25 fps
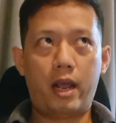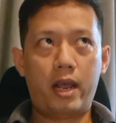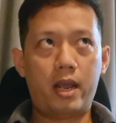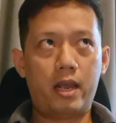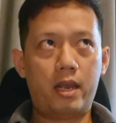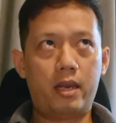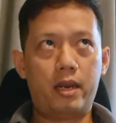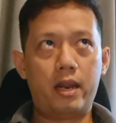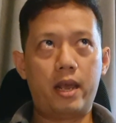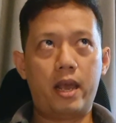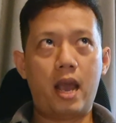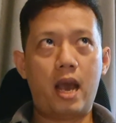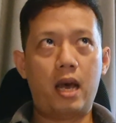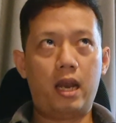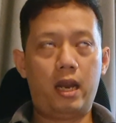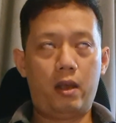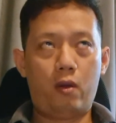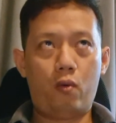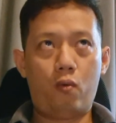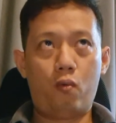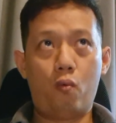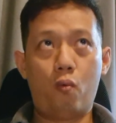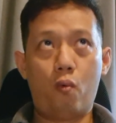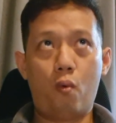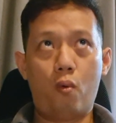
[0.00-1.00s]
they are
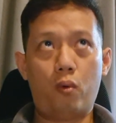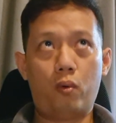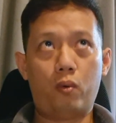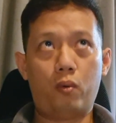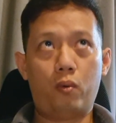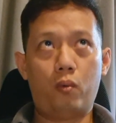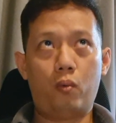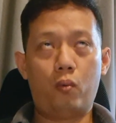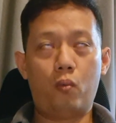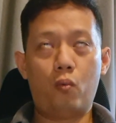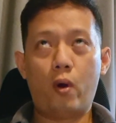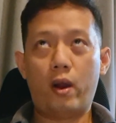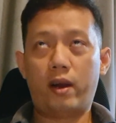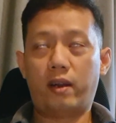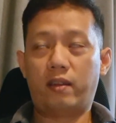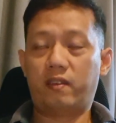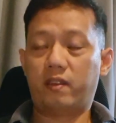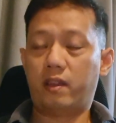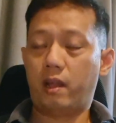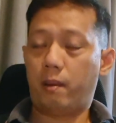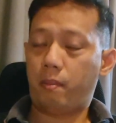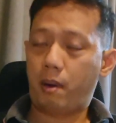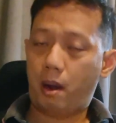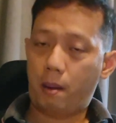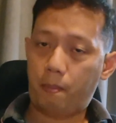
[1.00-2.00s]
like one
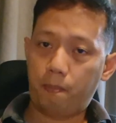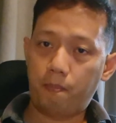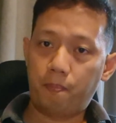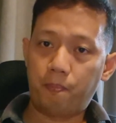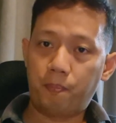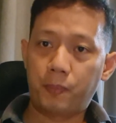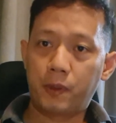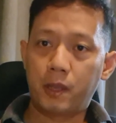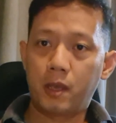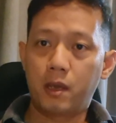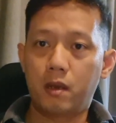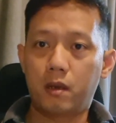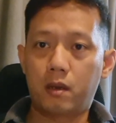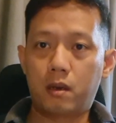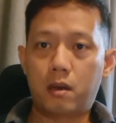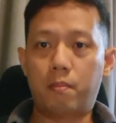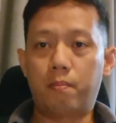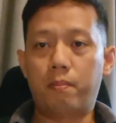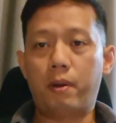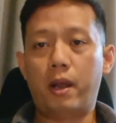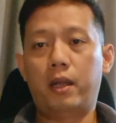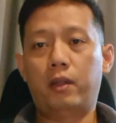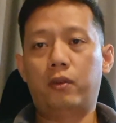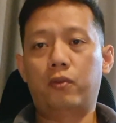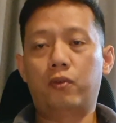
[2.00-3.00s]
step up
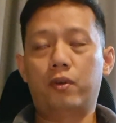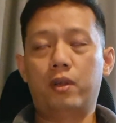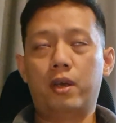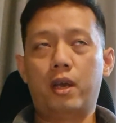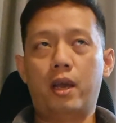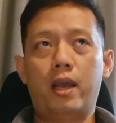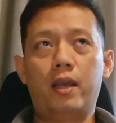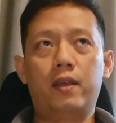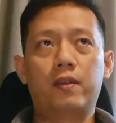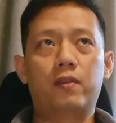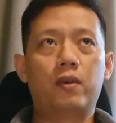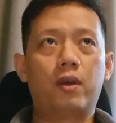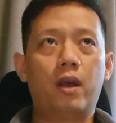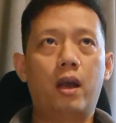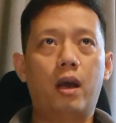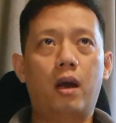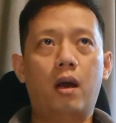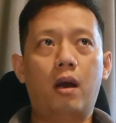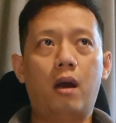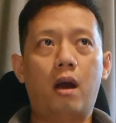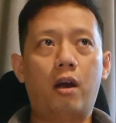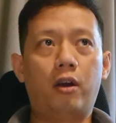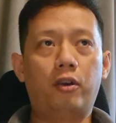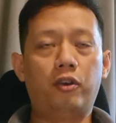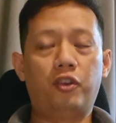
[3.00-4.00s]
compared to the
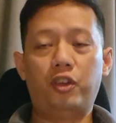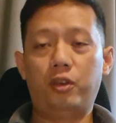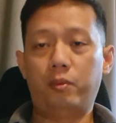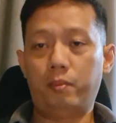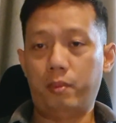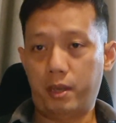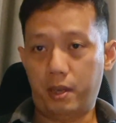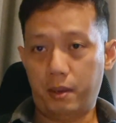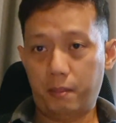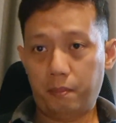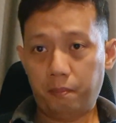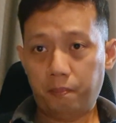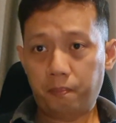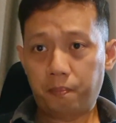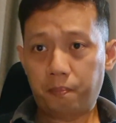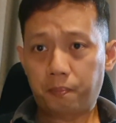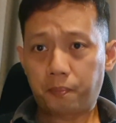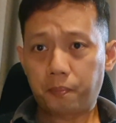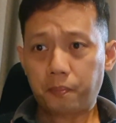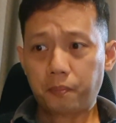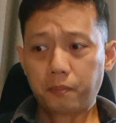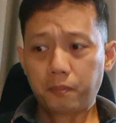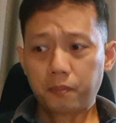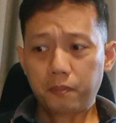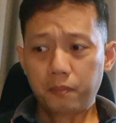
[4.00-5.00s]
sRGB,
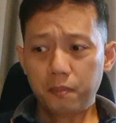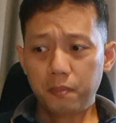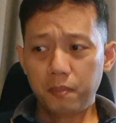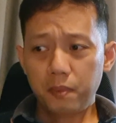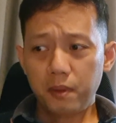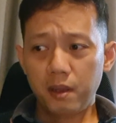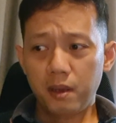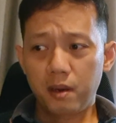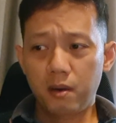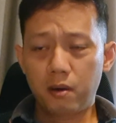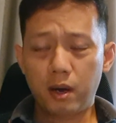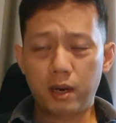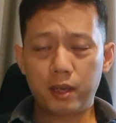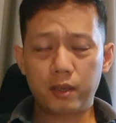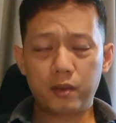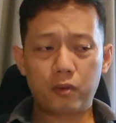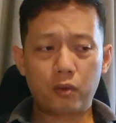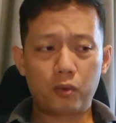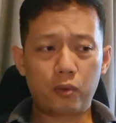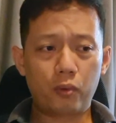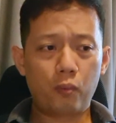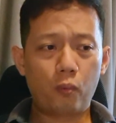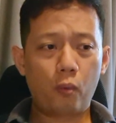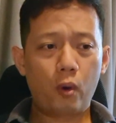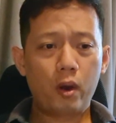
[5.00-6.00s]
right?
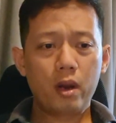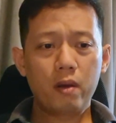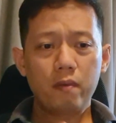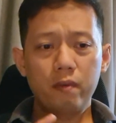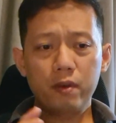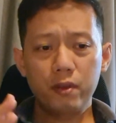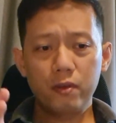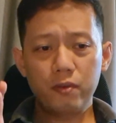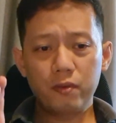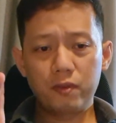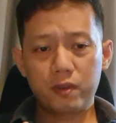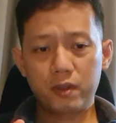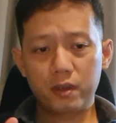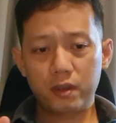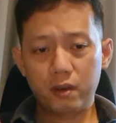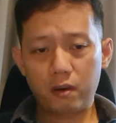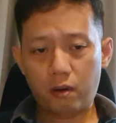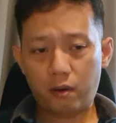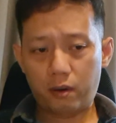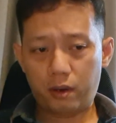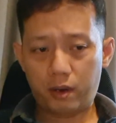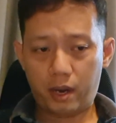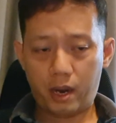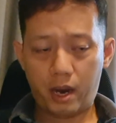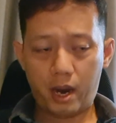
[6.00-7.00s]
So whatever you see
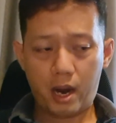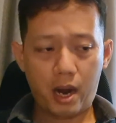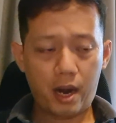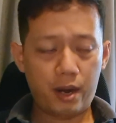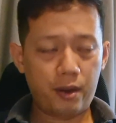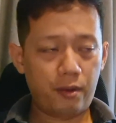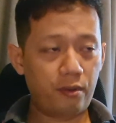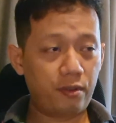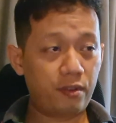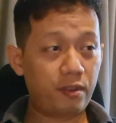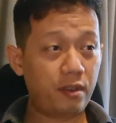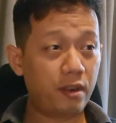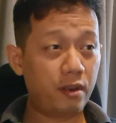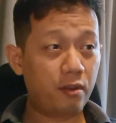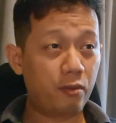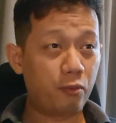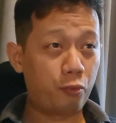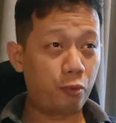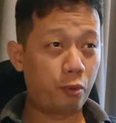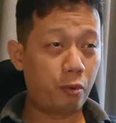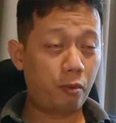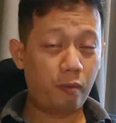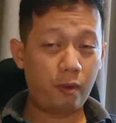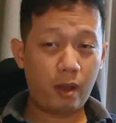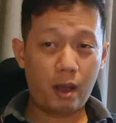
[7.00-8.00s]
on there and you see in
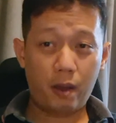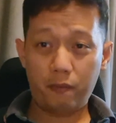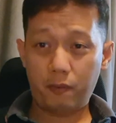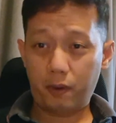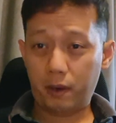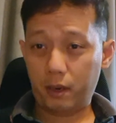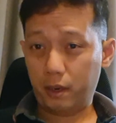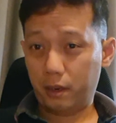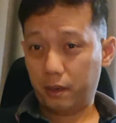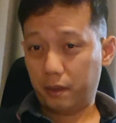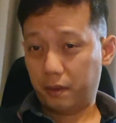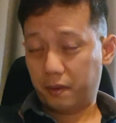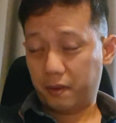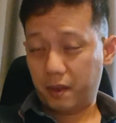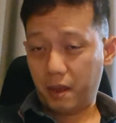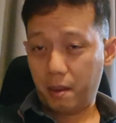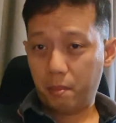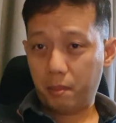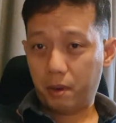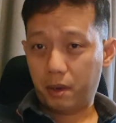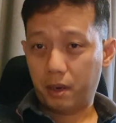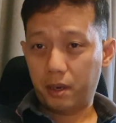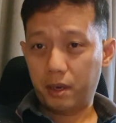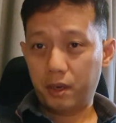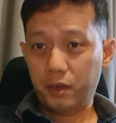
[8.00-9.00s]
real life under the
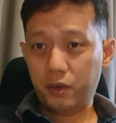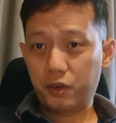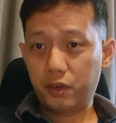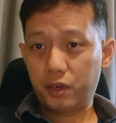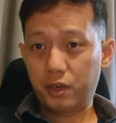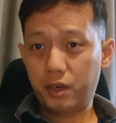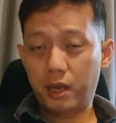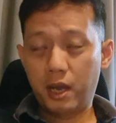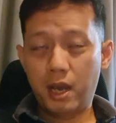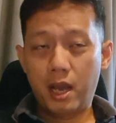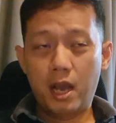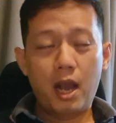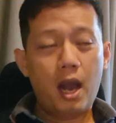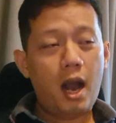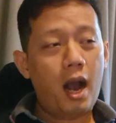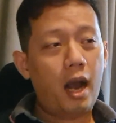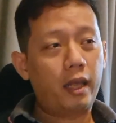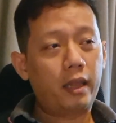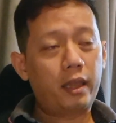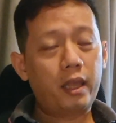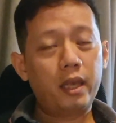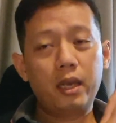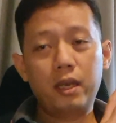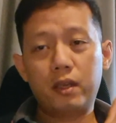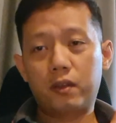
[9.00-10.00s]
same condition,
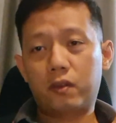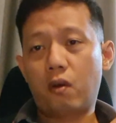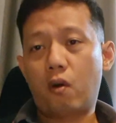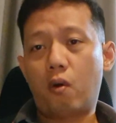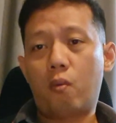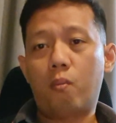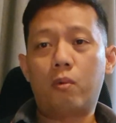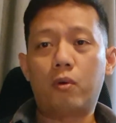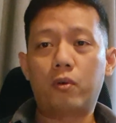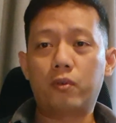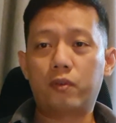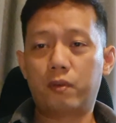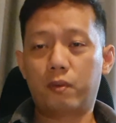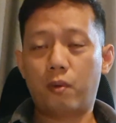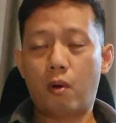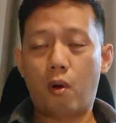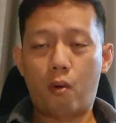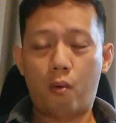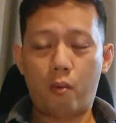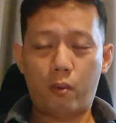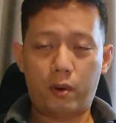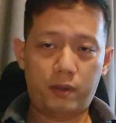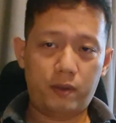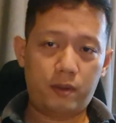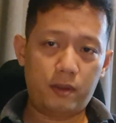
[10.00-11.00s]
I think it's almost
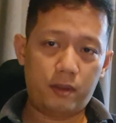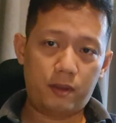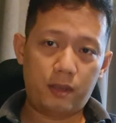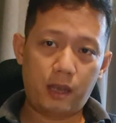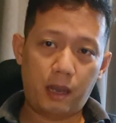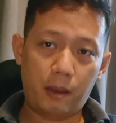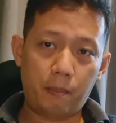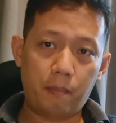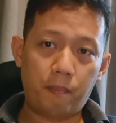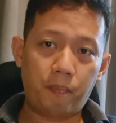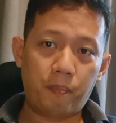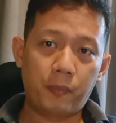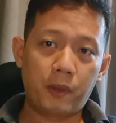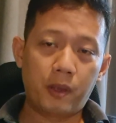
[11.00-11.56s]
always the same.